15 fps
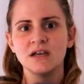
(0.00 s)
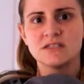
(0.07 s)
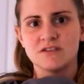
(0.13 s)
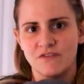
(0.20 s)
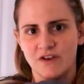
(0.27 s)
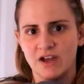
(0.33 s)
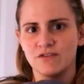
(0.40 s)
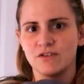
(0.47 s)

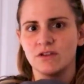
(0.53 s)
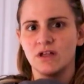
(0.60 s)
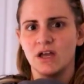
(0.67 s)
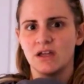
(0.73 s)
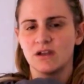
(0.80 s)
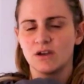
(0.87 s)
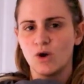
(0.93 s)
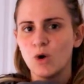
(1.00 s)
survival
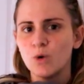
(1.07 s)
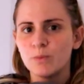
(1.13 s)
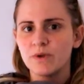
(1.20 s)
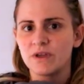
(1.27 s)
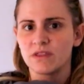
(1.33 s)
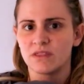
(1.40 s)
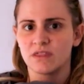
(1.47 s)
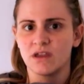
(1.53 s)
and a
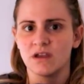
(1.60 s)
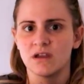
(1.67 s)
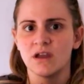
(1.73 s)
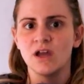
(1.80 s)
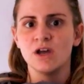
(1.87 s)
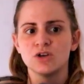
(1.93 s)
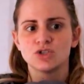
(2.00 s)
coping thing.